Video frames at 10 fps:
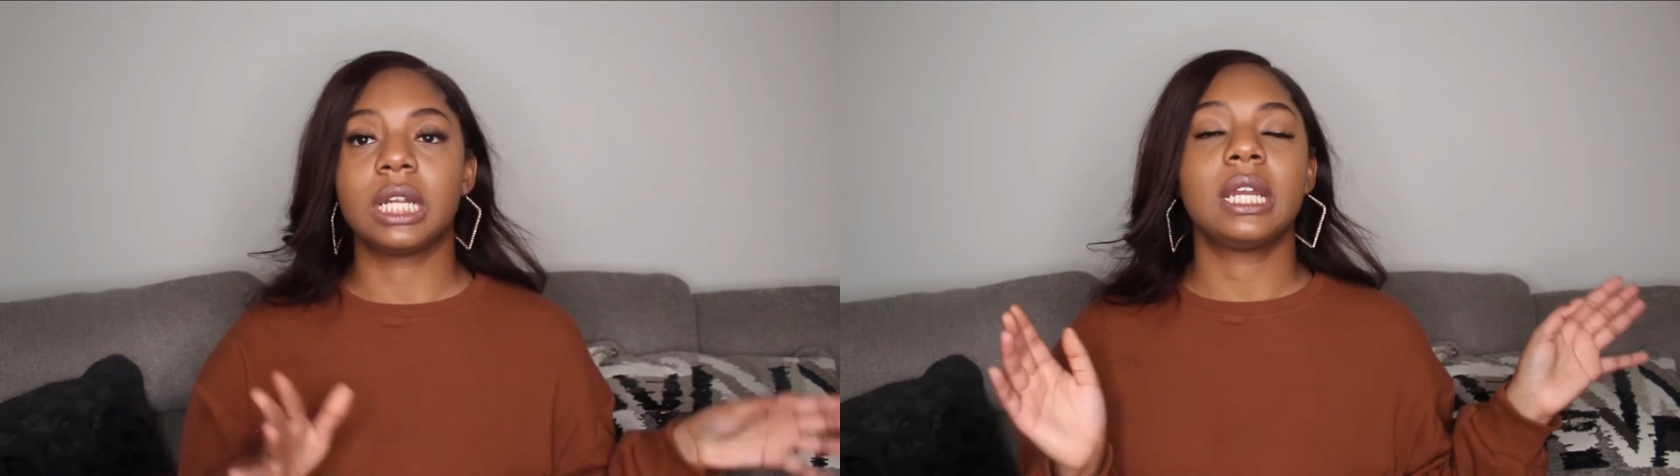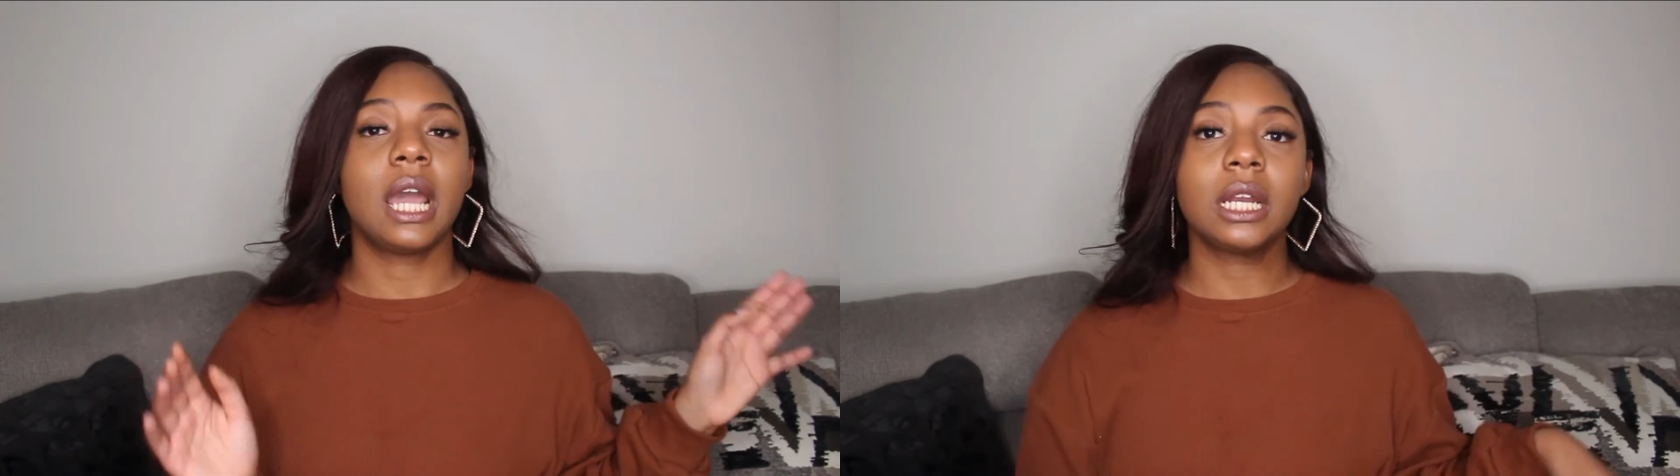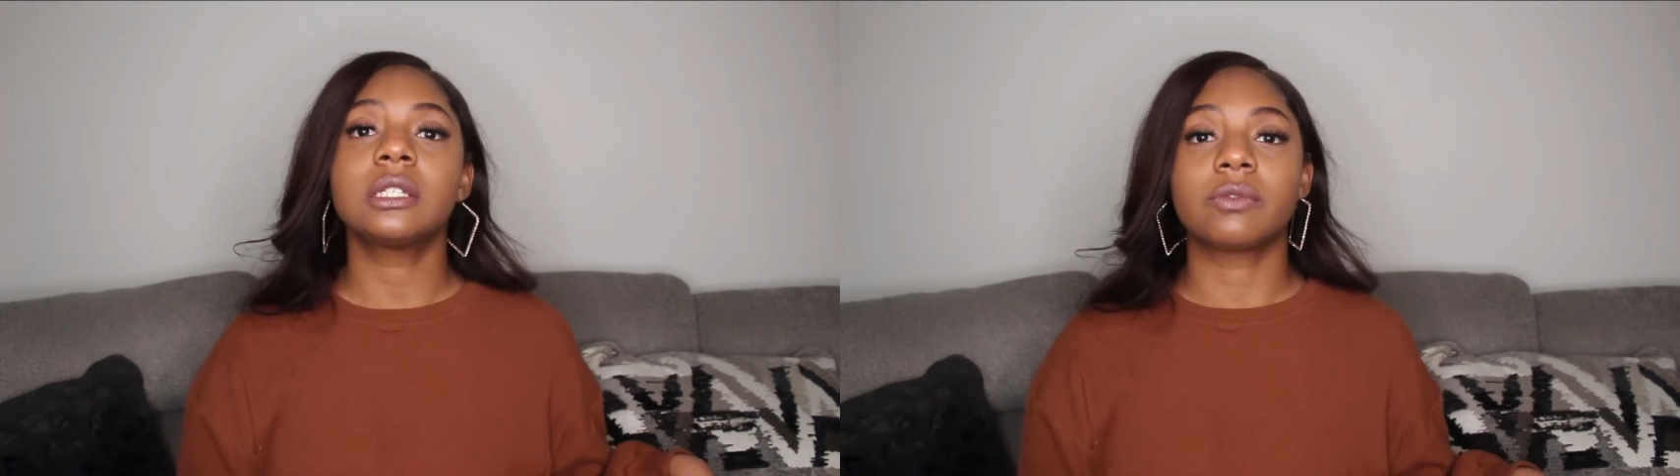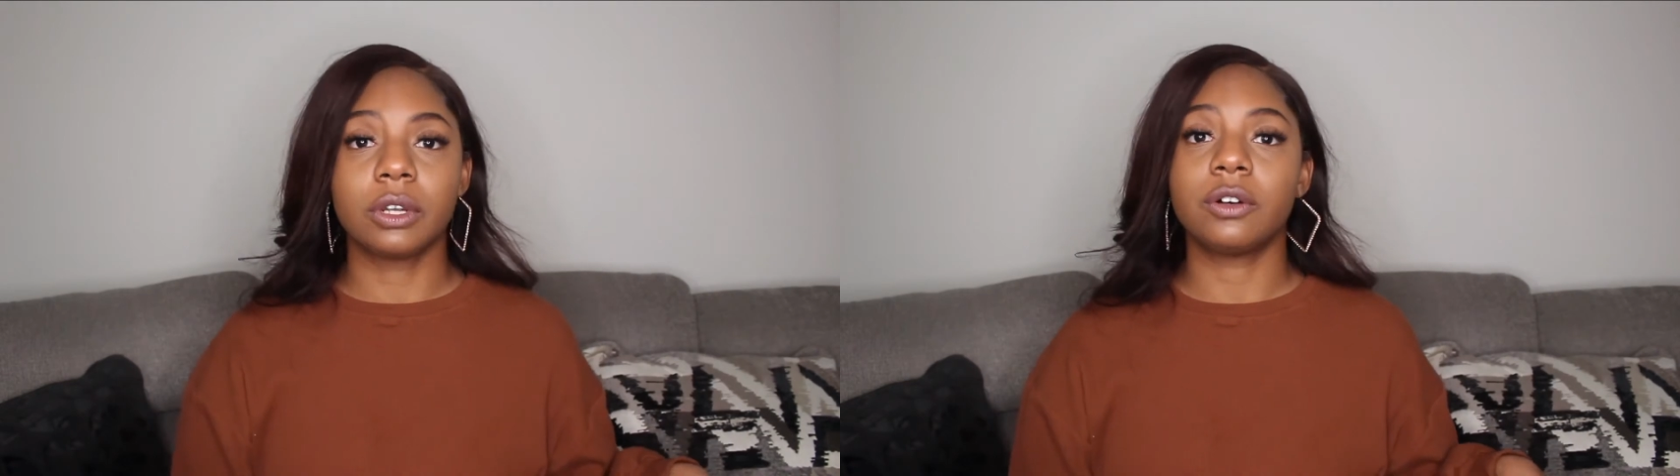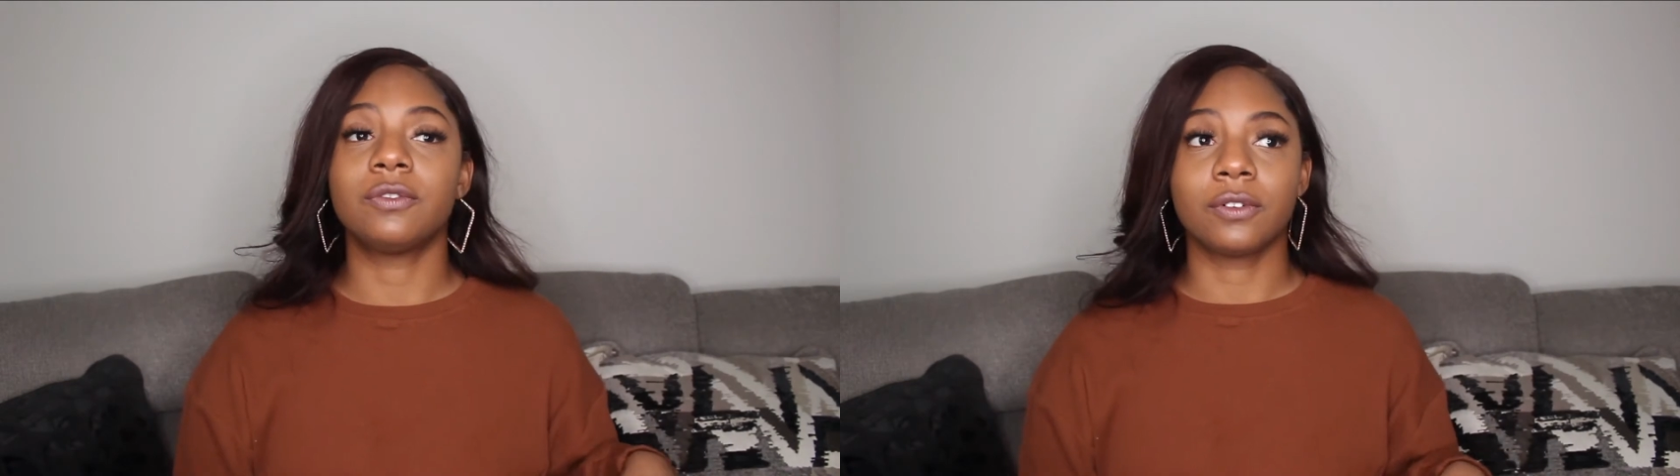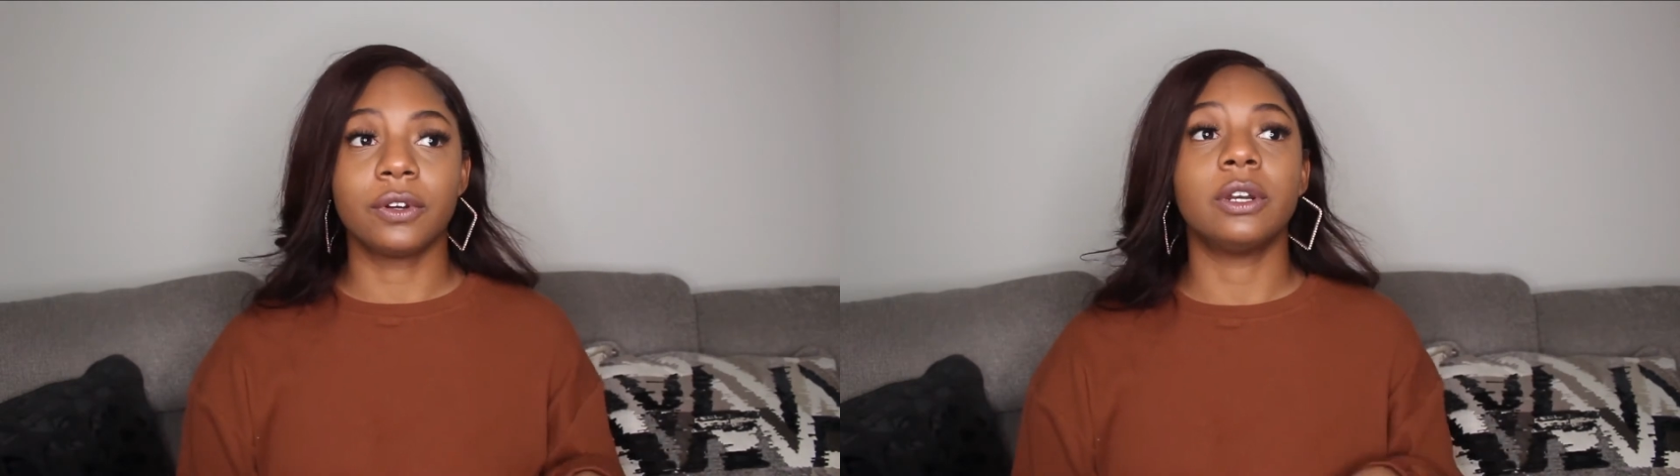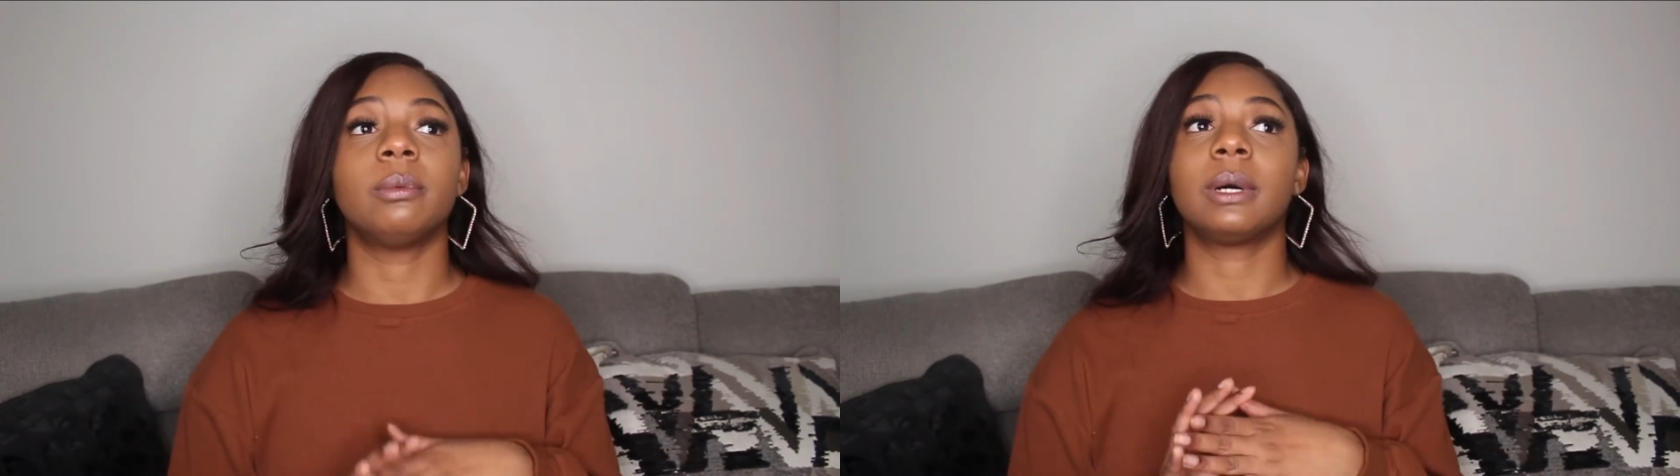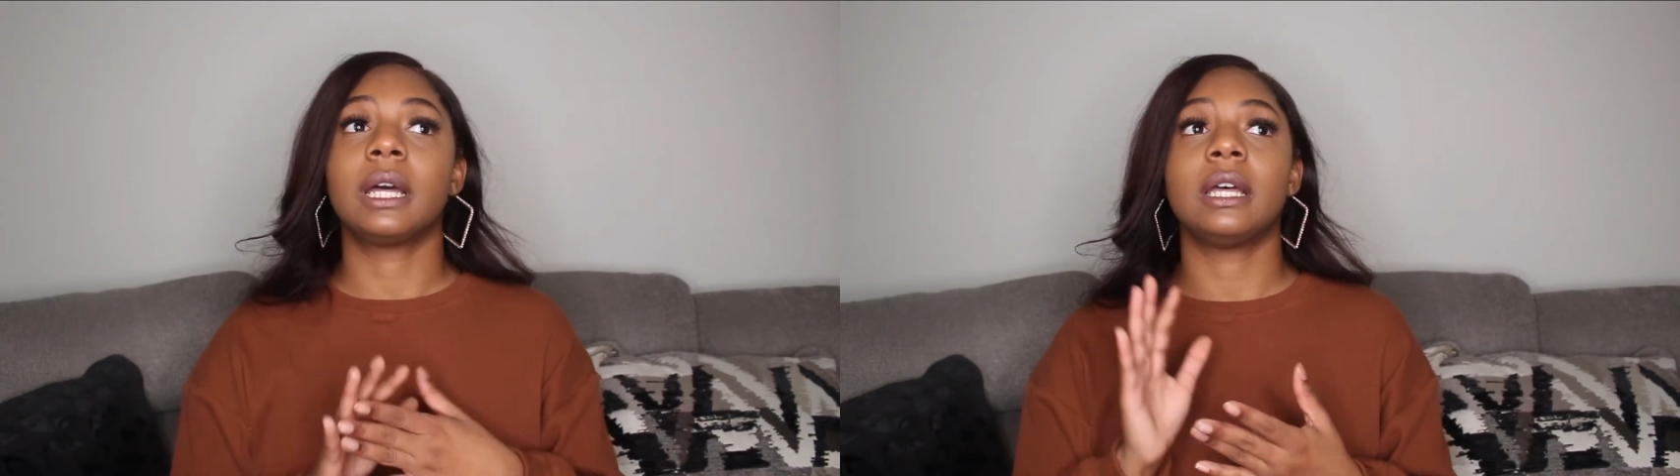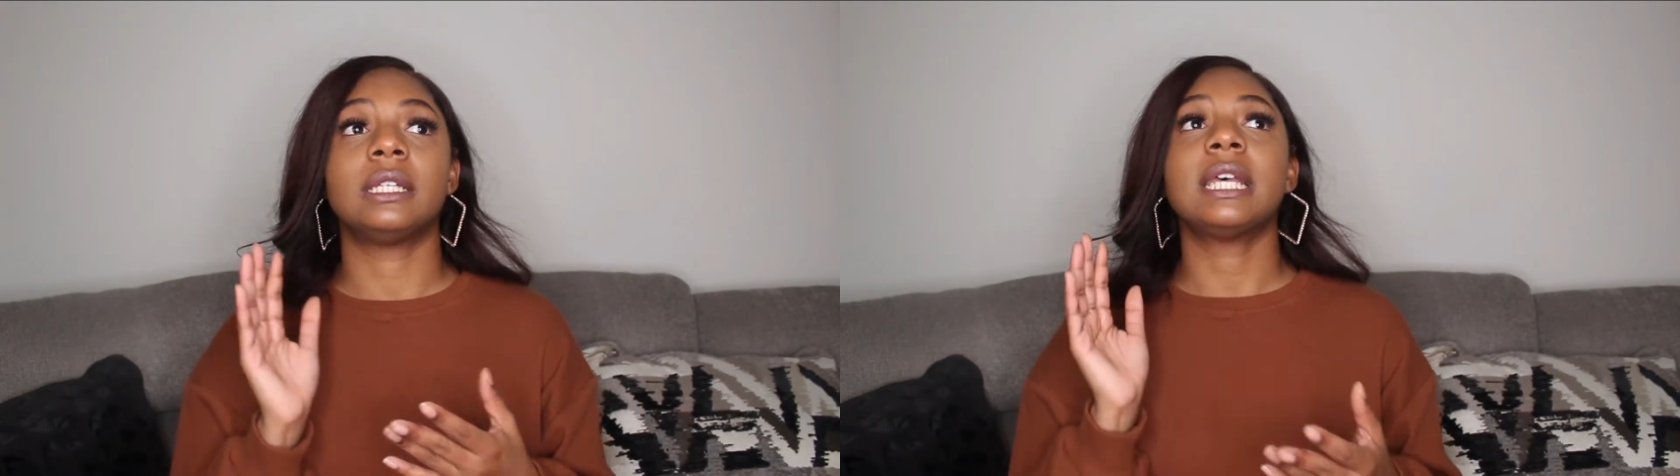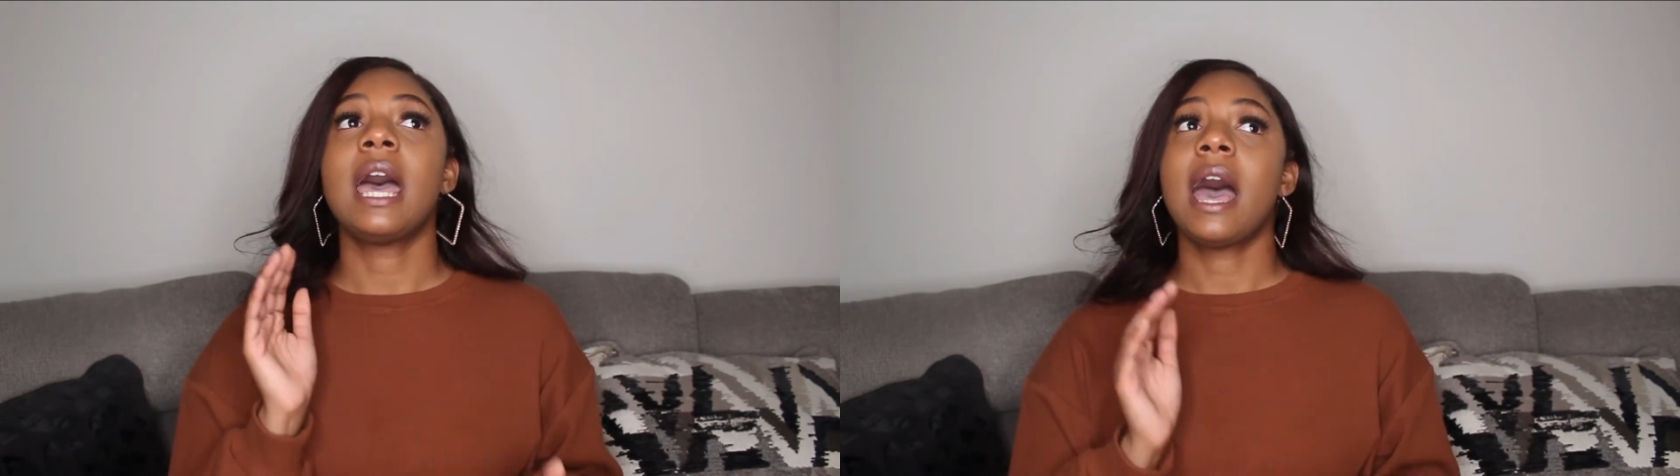and that is real for real, because